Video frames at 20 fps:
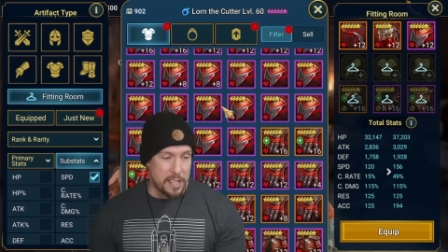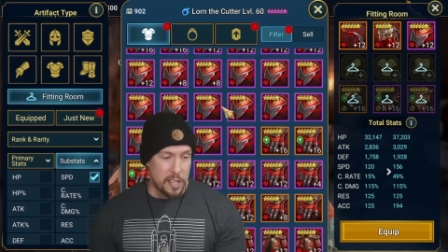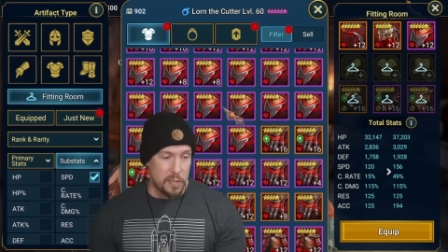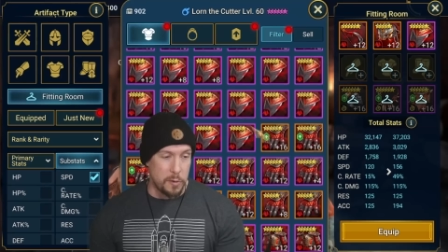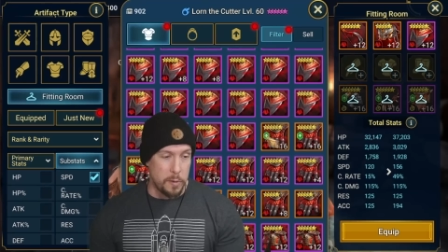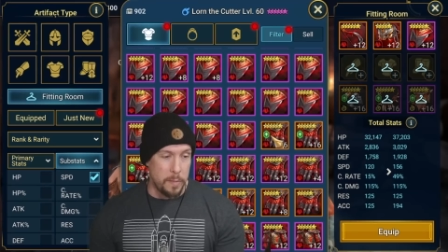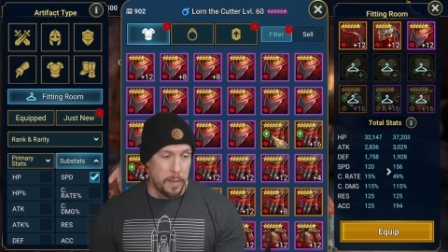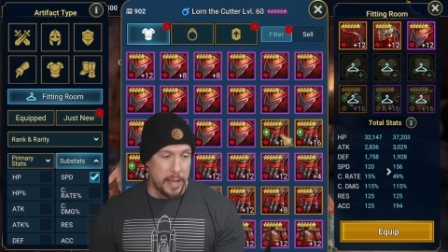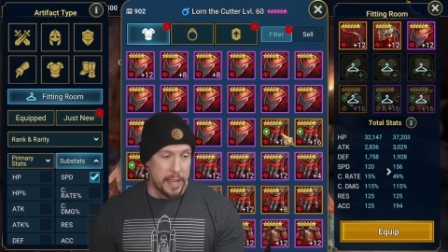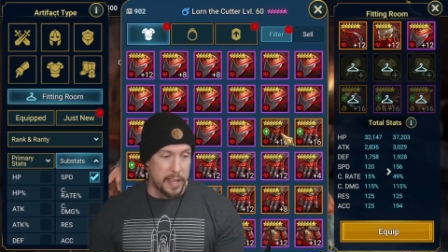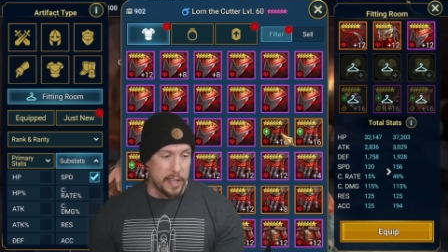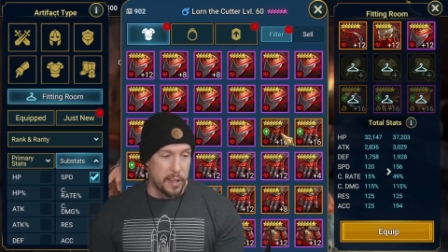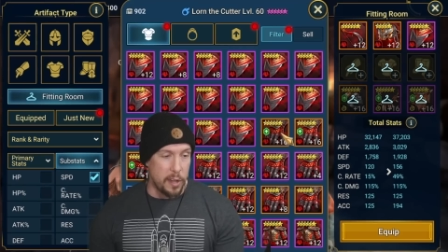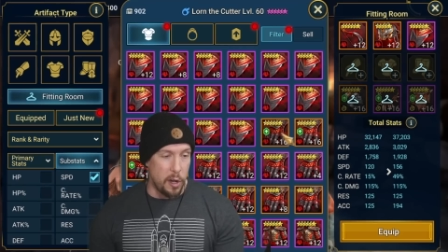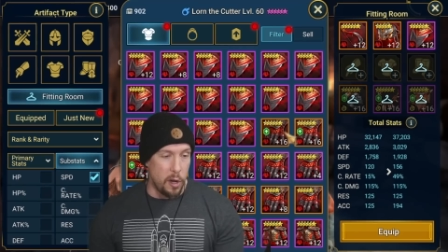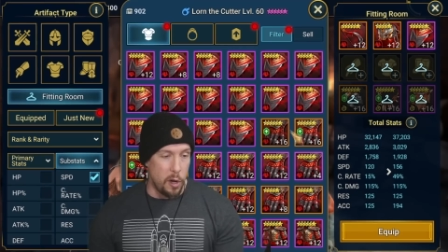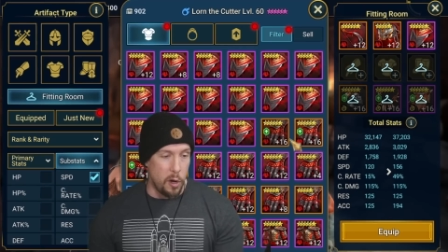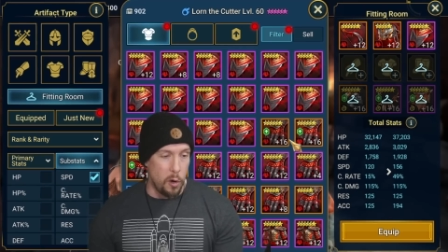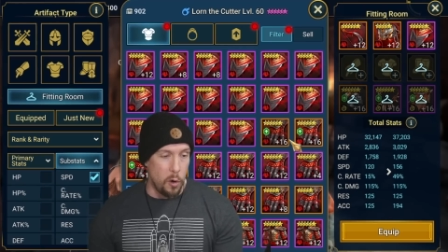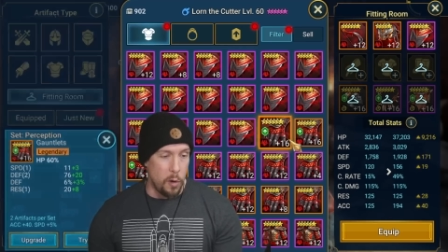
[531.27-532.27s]
because we might
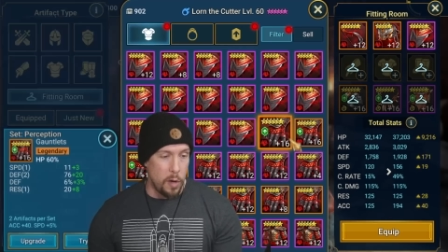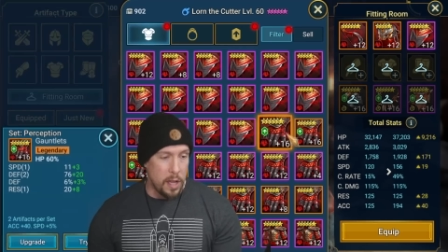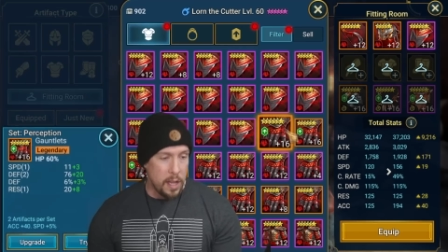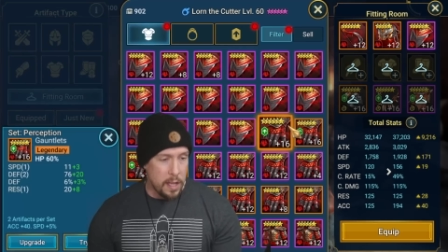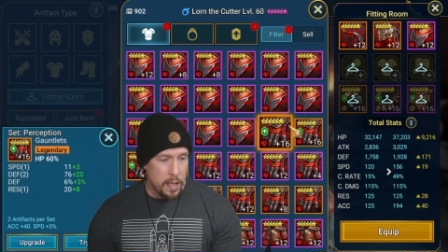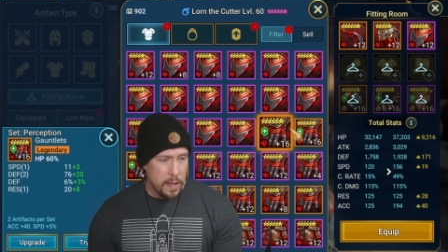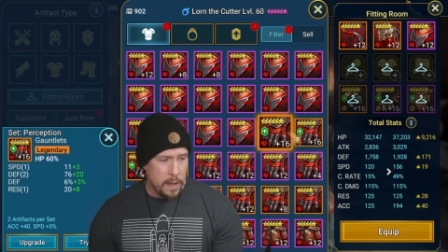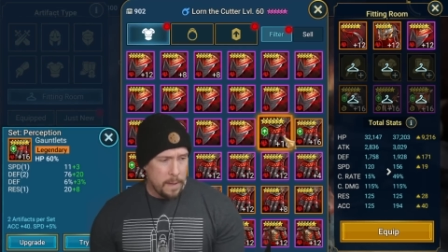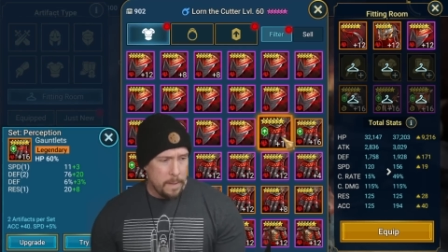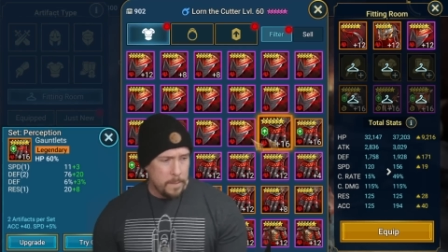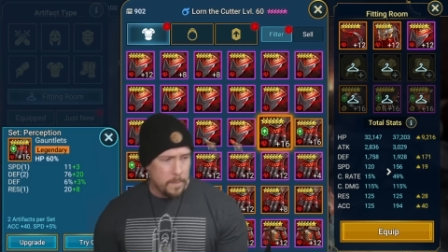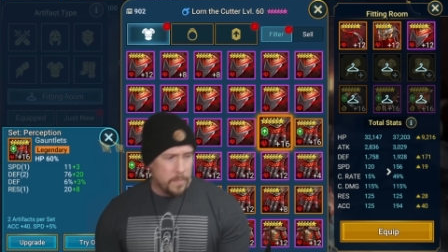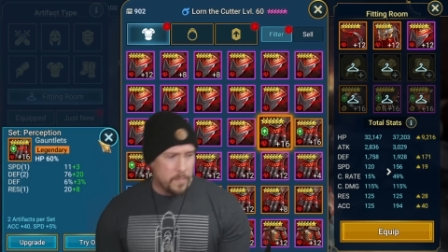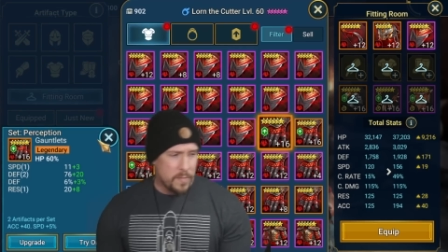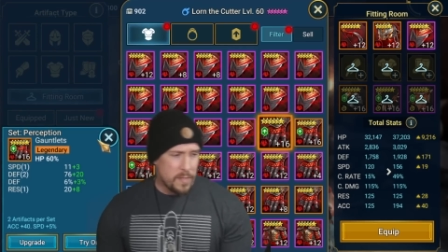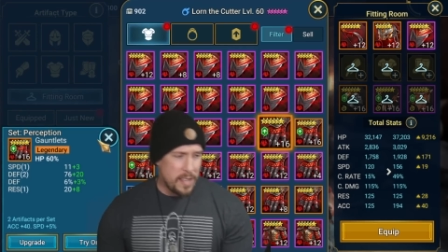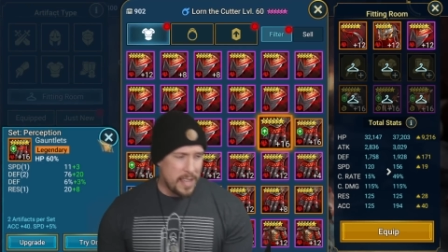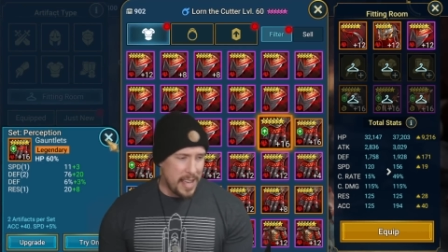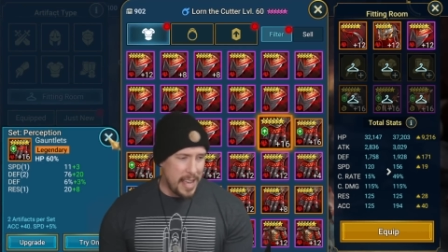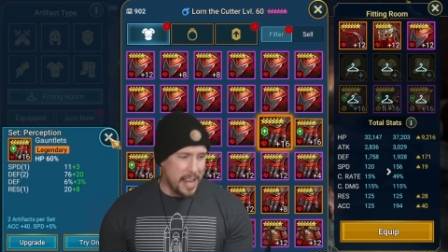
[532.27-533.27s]
go...
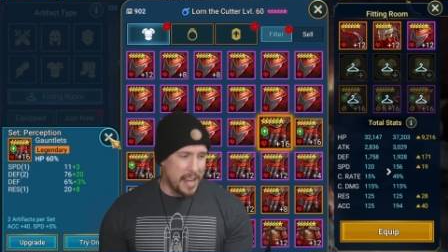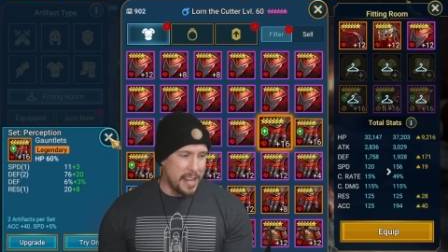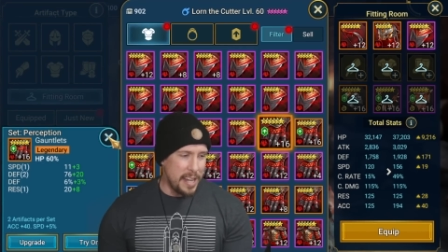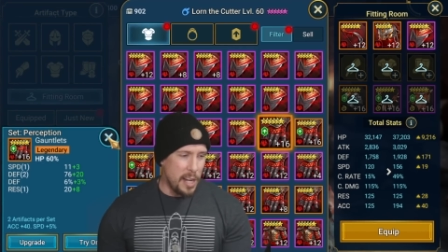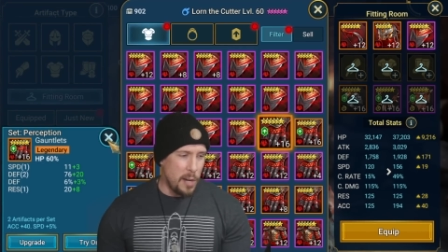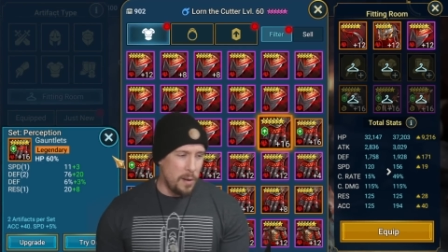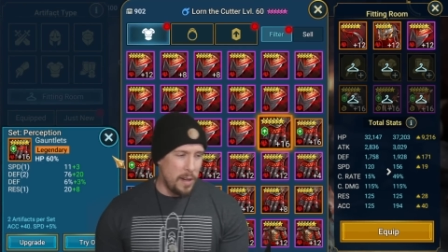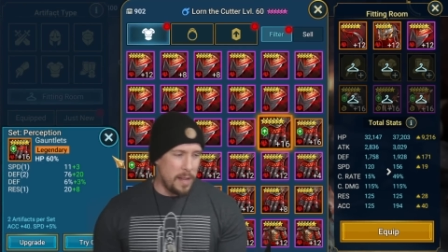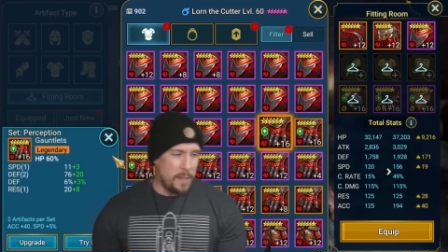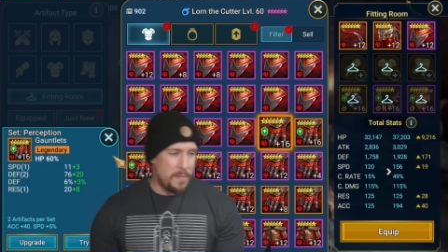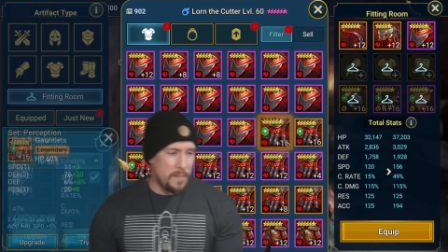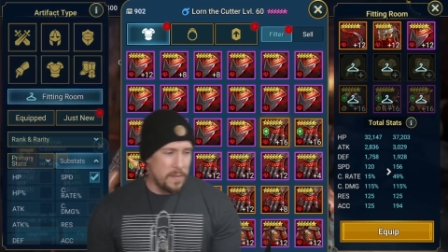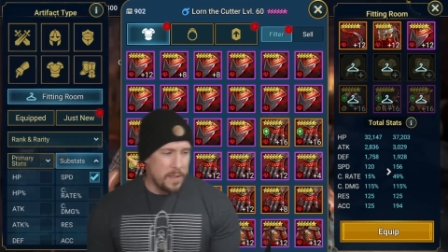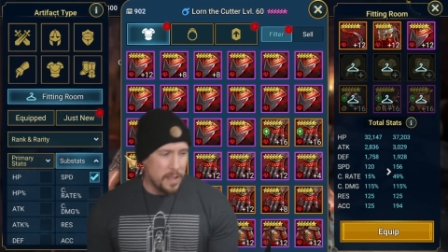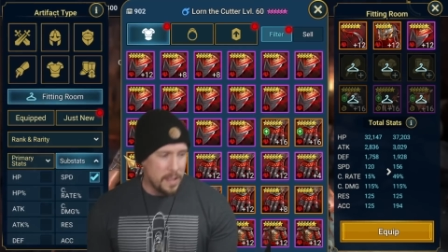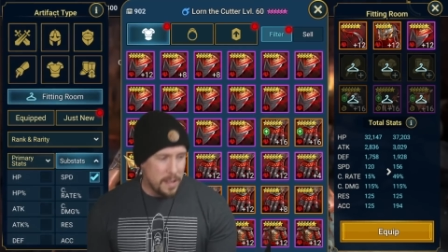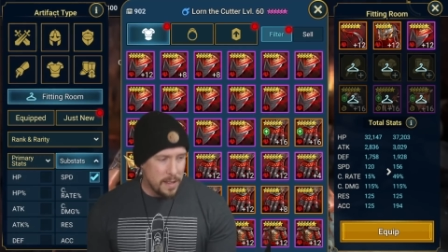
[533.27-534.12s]
you know what?